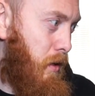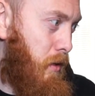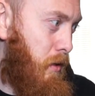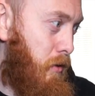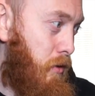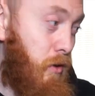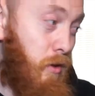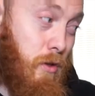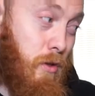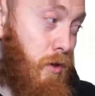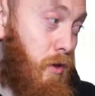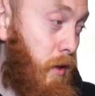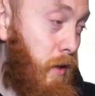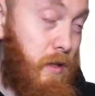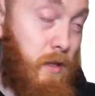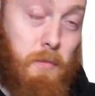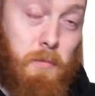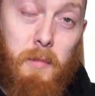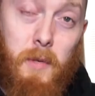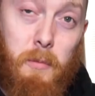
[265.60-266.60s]
Just trying
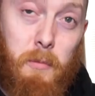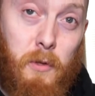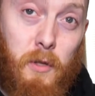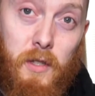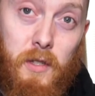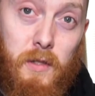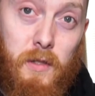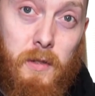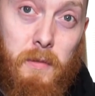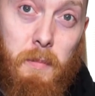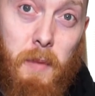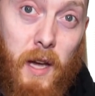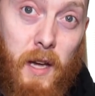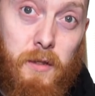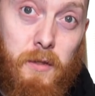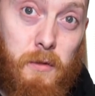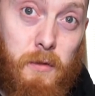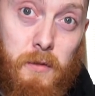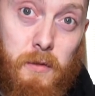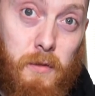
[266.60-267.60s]
to memorize
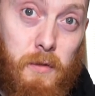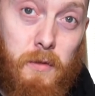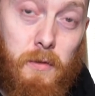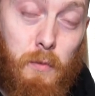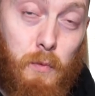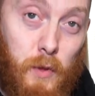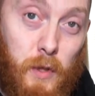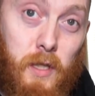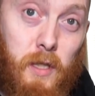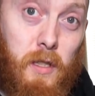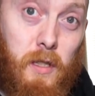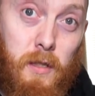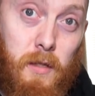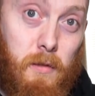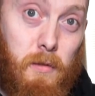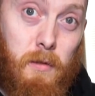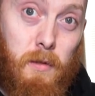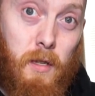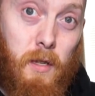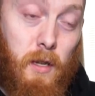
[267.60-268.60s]
patterns really,
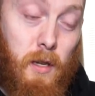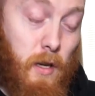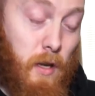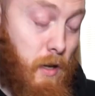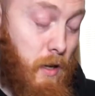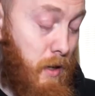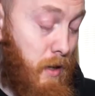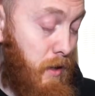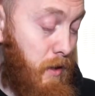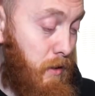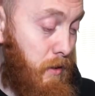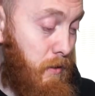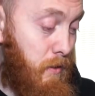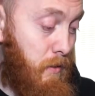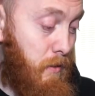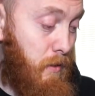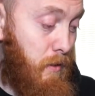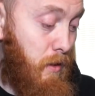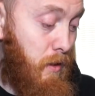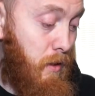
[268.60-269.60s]

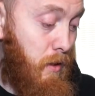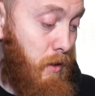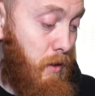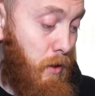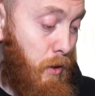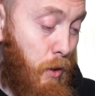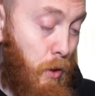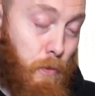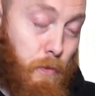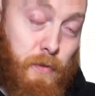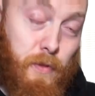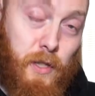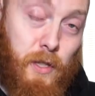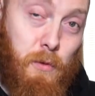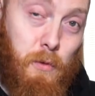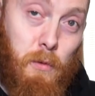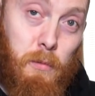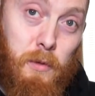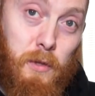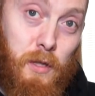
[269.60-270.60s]
and hopefully
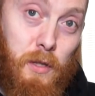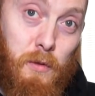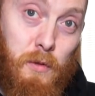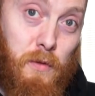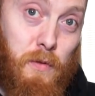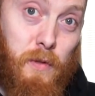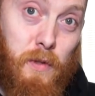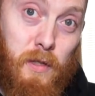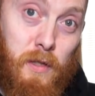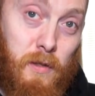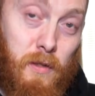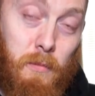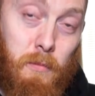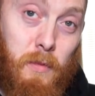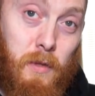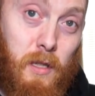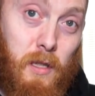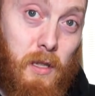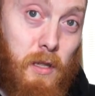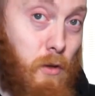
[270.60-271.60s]
it will be useful to
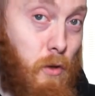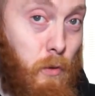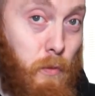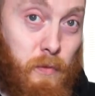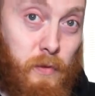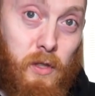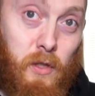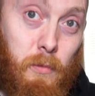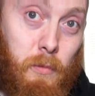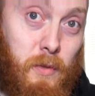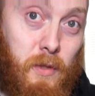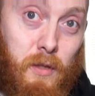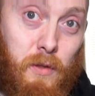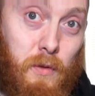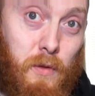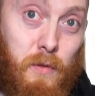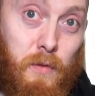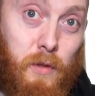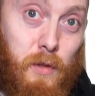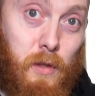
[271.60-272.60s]
somebody, and hopefully it will be
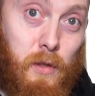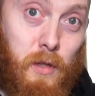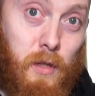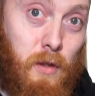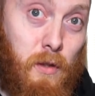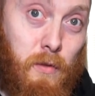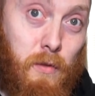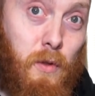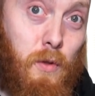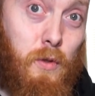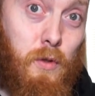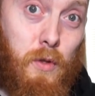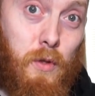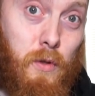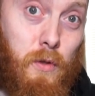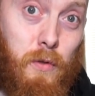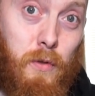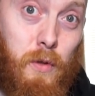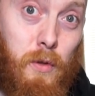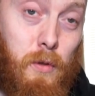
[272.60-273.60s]
useful in the
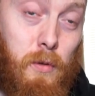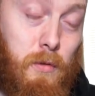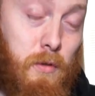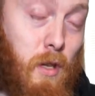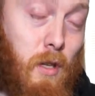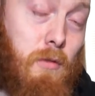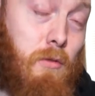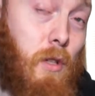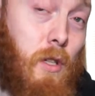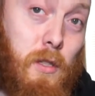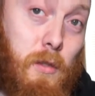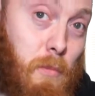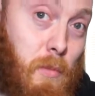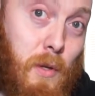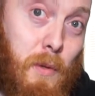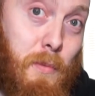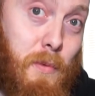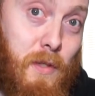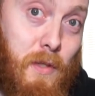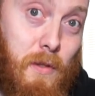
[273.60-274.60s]
future for songwriting
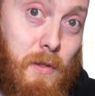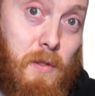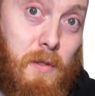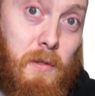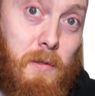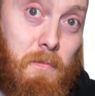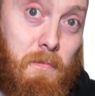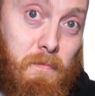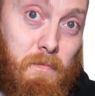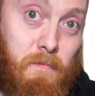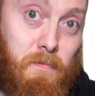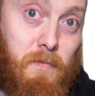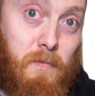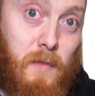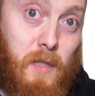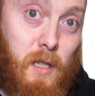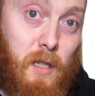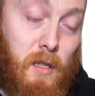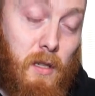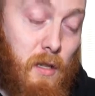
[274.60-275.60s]
purposes.
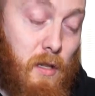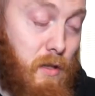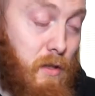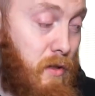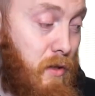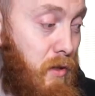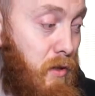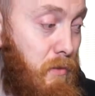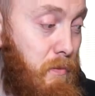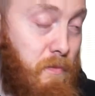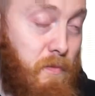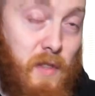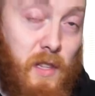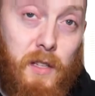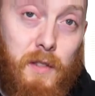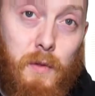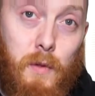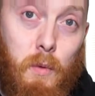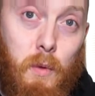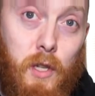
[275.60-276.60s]
So
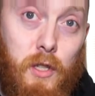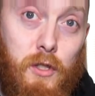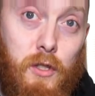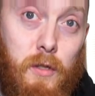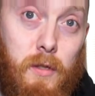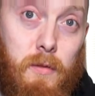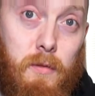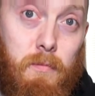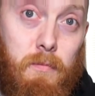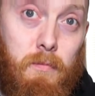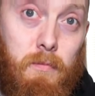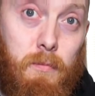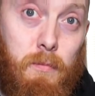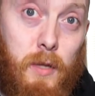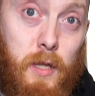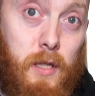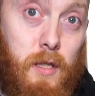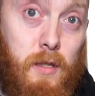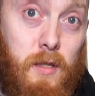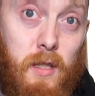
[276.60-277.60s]
thanks for watching.
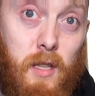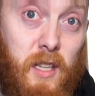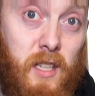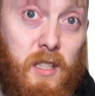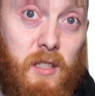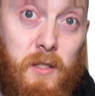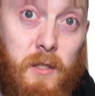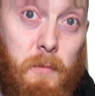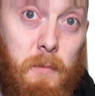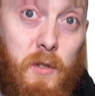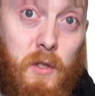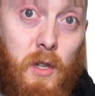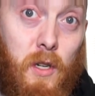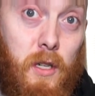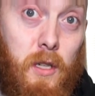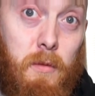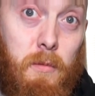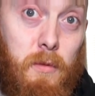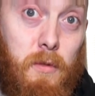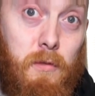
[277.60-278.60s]
Please like and
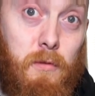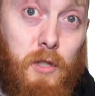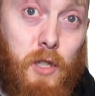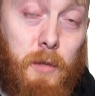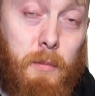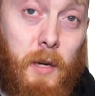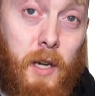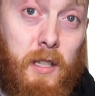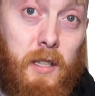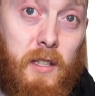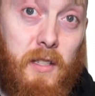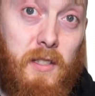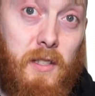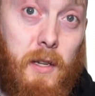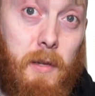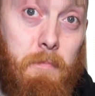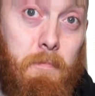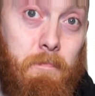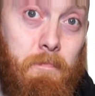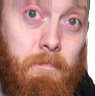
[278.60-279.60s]
subscribe, and check back next
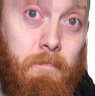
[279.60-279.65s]
time.